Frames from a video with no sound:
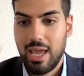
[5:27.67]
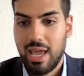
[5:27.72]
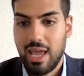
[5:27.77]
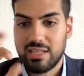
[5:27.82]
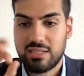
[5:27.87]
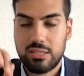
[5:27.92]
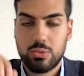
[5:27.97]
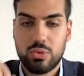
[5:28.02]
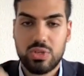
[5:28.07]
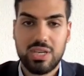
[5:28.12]

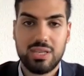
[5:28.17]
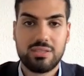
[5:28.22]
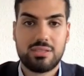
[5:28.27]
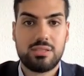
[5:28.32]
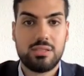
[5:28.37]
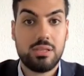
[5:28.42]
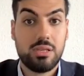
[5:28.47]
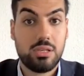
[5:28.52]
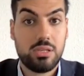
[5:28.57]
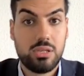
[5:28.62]
As you can
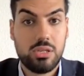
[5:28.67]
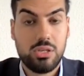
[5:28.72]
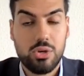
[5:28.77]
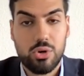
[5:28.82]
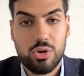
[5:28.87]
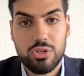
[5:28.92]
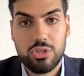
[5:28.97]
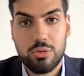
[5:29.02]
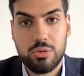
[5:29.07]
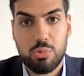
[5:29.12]
see
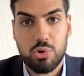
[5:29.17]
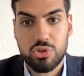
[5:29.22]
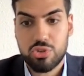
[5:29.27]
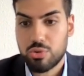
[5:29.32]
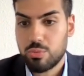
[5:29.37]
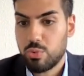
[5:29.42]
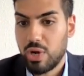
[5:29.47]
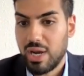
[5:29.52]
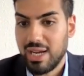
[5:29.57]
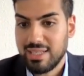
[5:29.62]
here on the
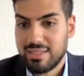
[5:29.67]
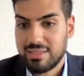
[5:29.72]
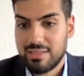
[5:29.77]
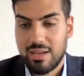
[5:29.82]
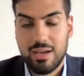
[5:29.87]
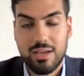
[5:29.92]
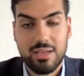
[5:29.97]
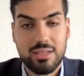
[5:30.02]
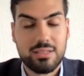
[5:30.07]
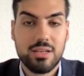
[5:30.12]
bottom right
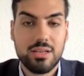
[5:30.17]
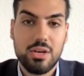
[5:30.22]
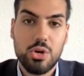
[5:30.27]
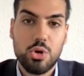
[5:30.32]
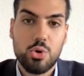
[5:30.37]
side,